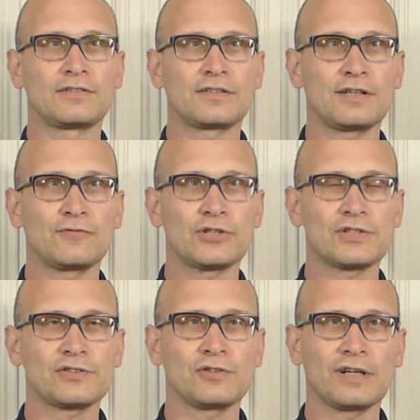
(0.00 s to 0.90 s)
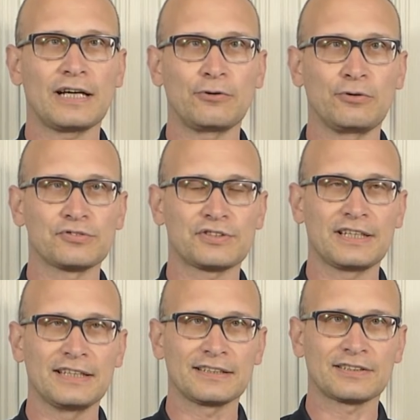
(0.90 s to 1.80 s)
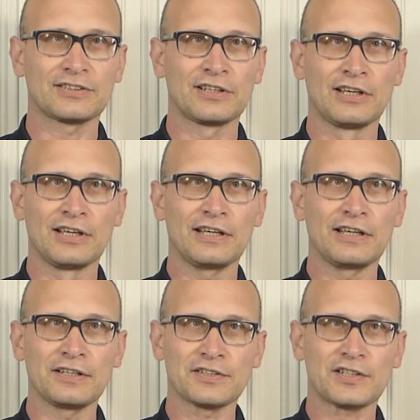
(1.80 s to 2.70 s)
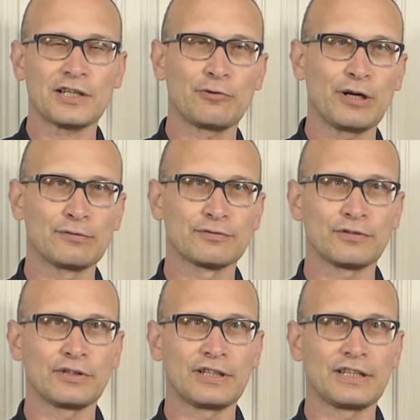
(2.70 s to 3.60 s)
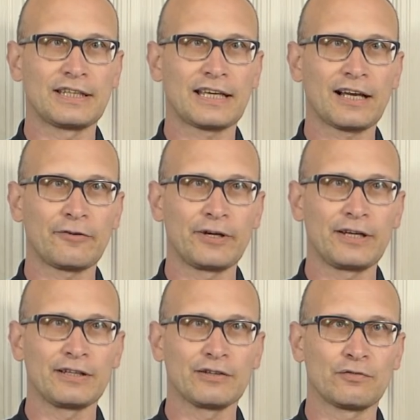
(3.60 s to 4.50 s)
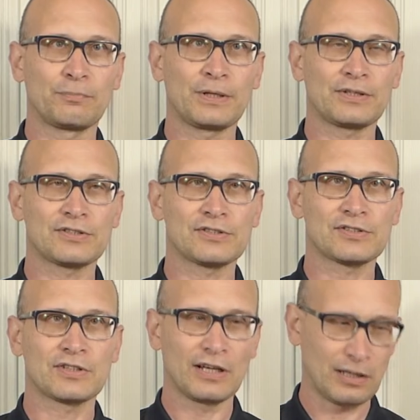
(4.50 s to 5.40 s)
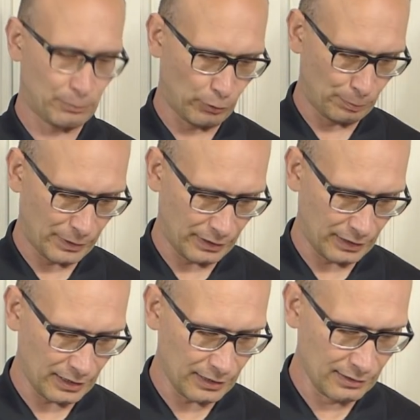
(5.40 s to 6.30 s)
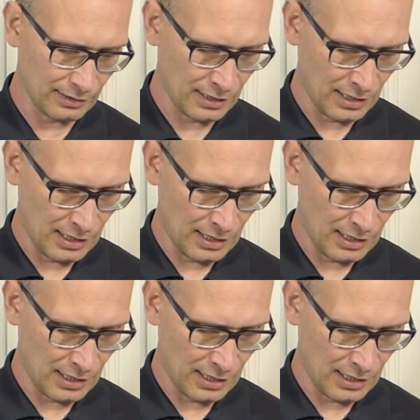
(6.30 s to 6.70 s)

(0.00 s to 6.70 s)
Dave Chisnall Harrows Darts and stick around for the gallery of pictures that I'll put at the end.